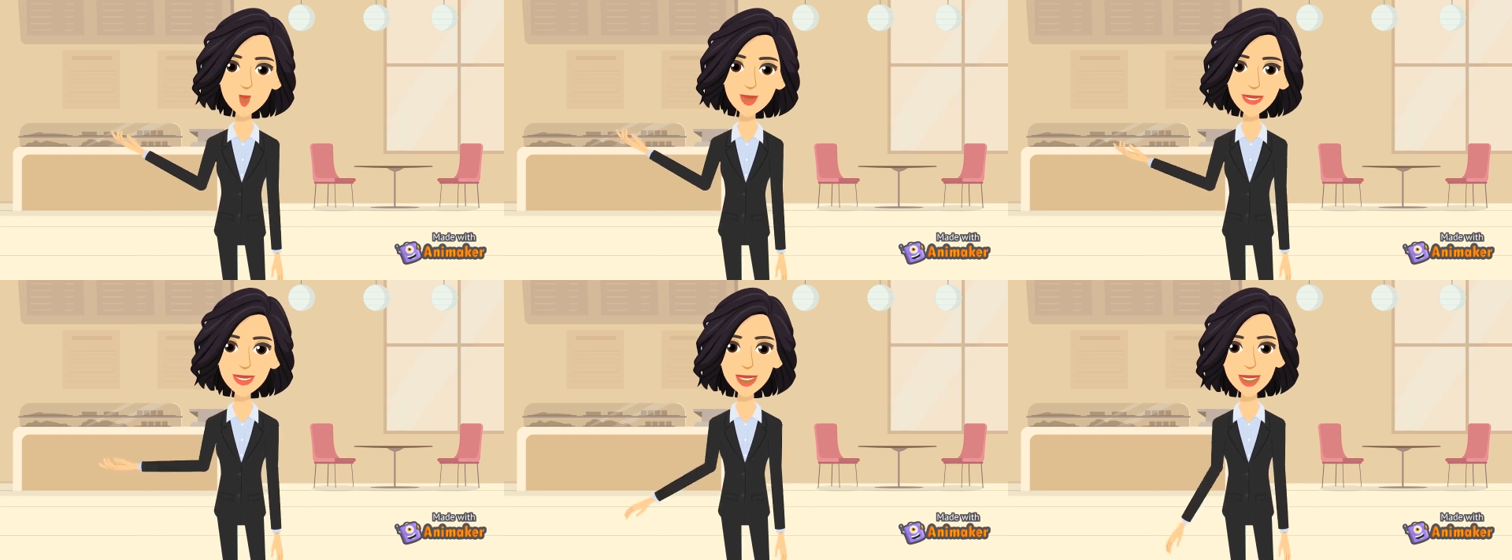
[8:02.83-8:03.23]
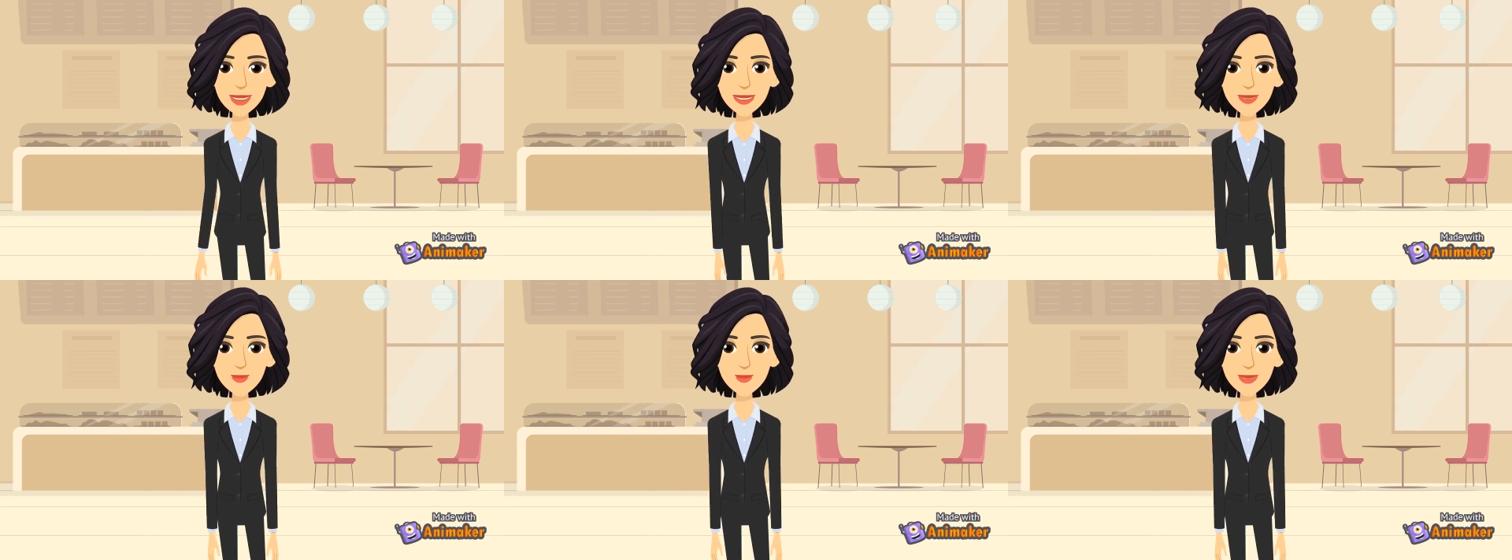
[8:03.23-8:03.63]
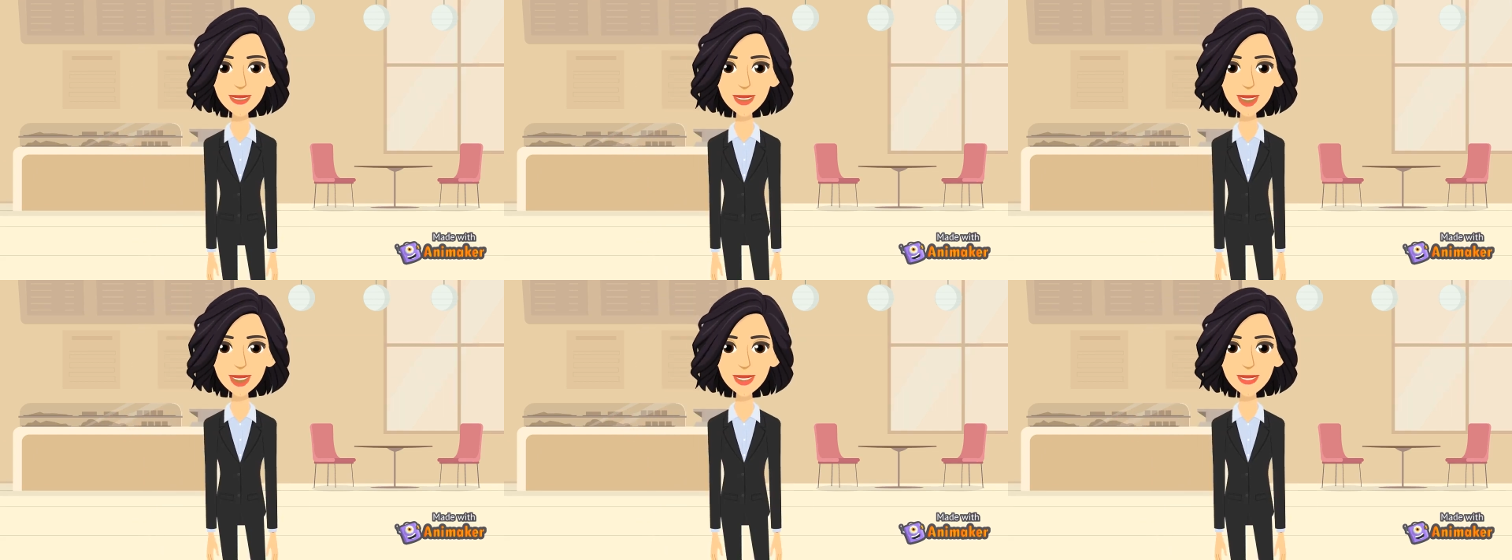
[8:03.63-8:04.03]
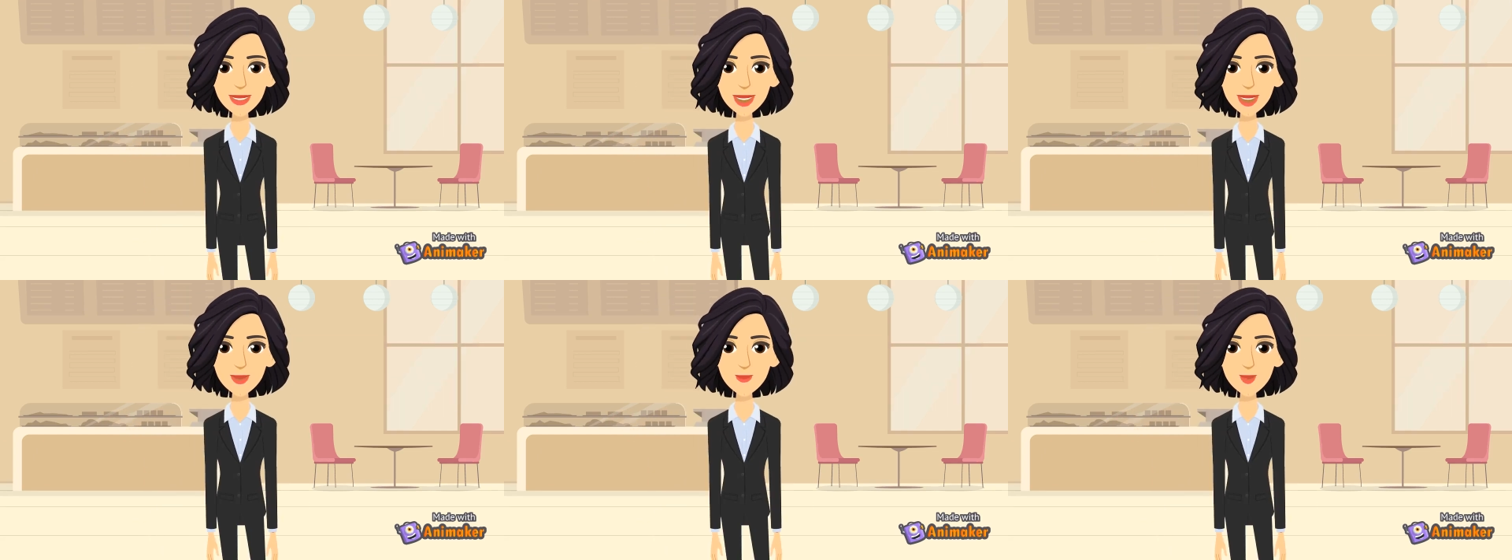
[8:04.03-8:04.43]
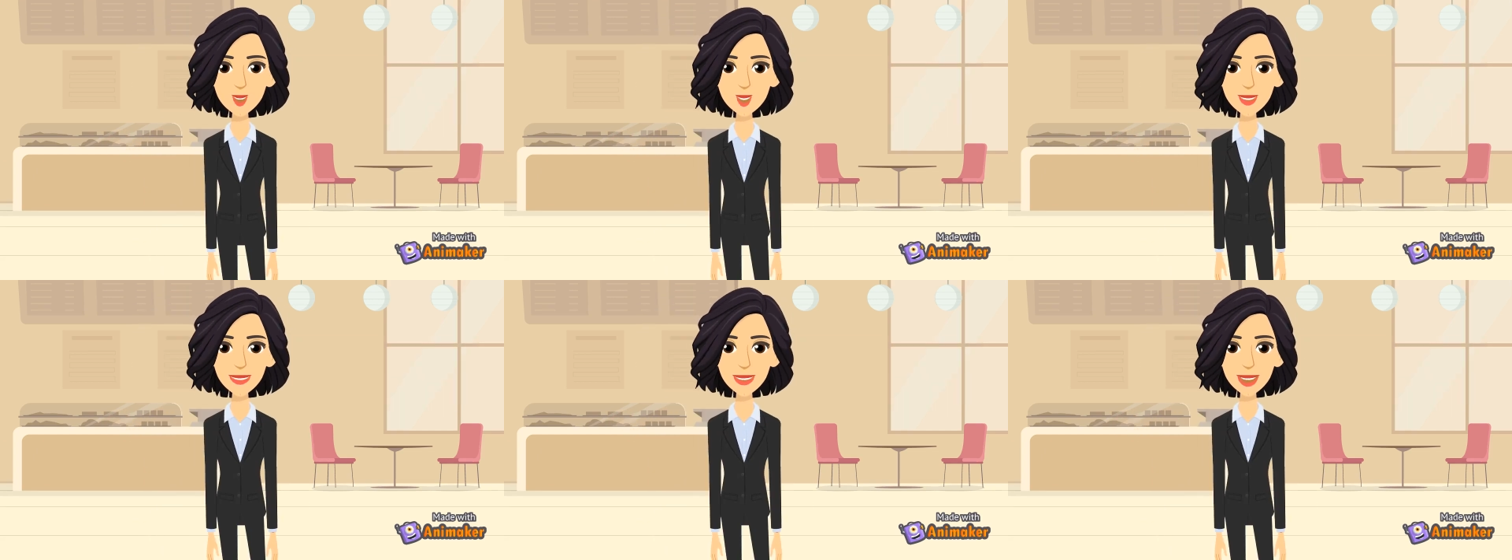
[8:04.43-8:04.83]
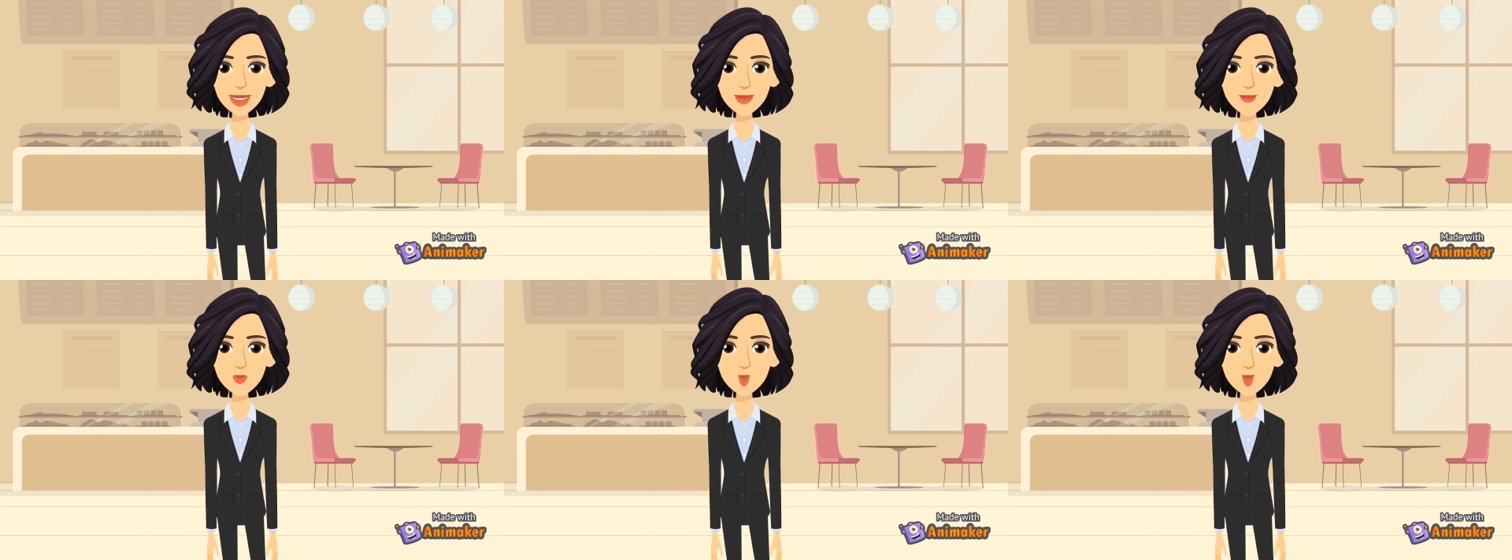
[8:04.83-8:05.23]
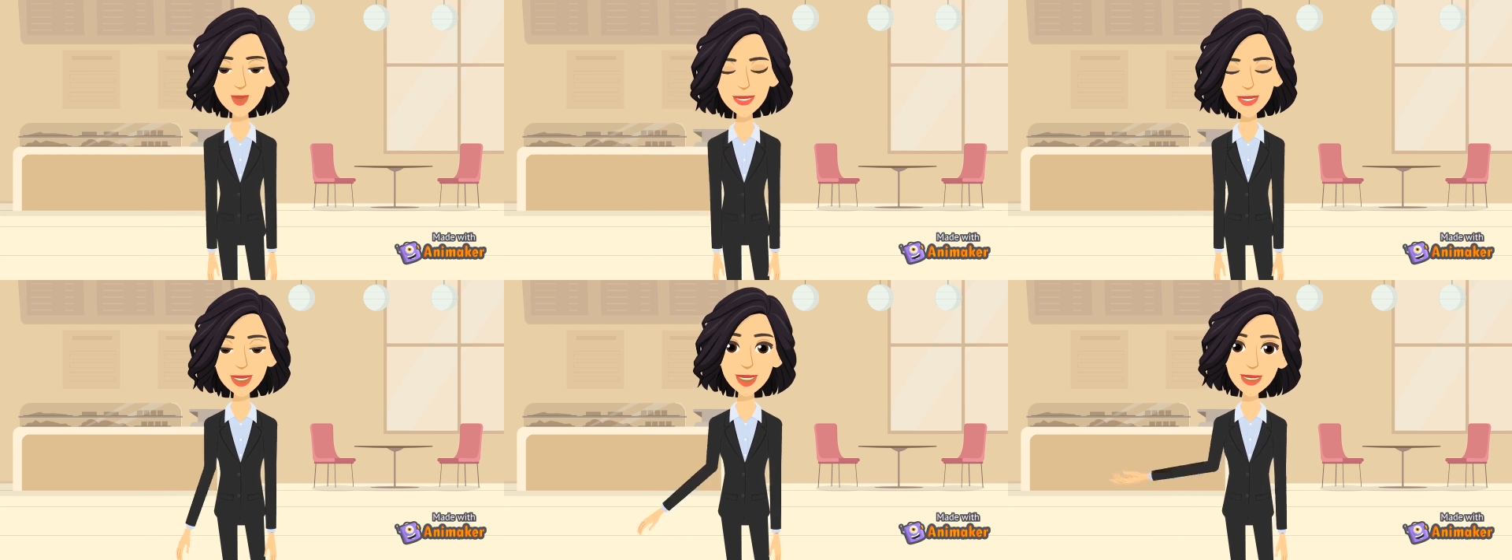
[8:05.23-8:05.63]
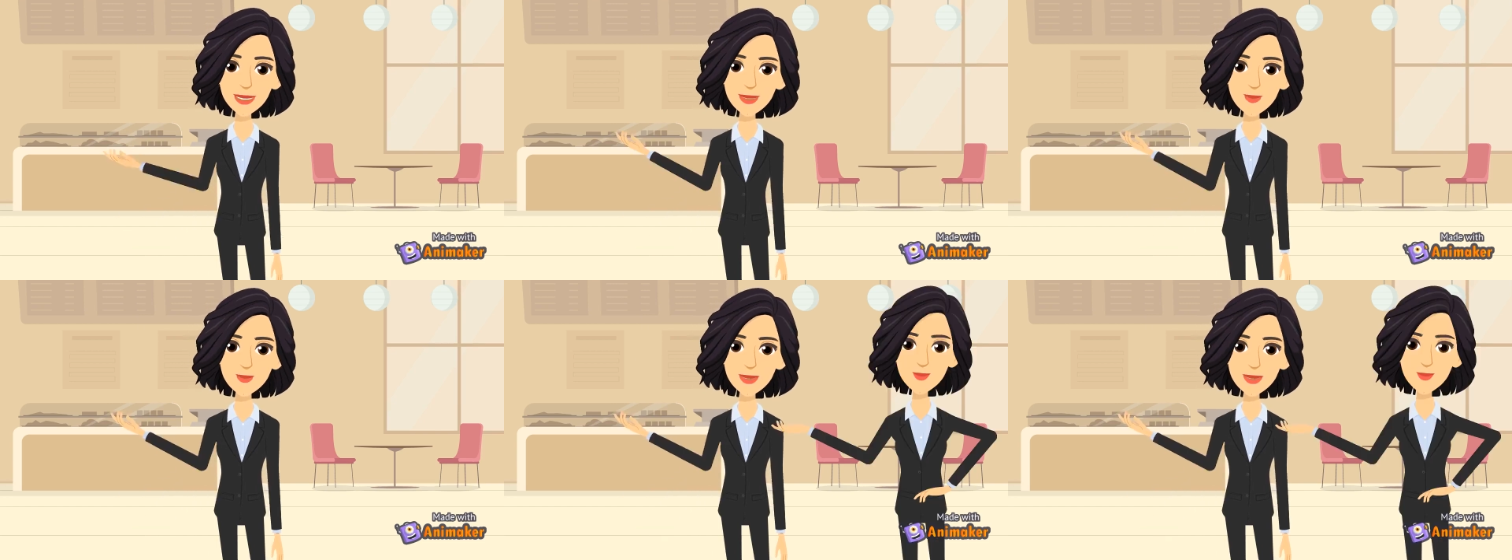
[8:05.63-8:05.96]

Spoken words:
relating to employee state of condition can be seen in